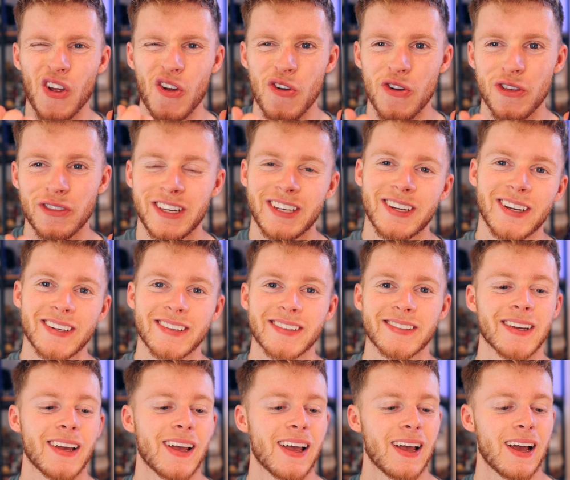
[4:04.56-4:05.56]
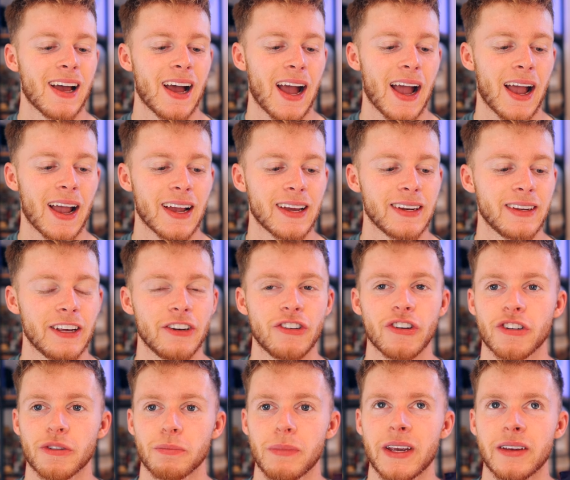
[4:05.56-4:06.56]
earthiness, and it
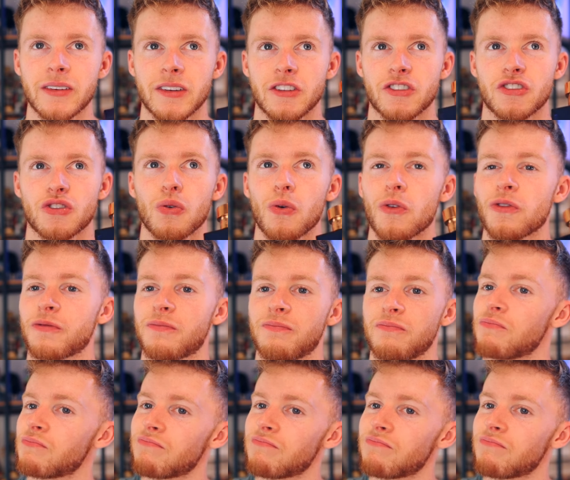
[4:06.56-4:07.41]
just makes it sort of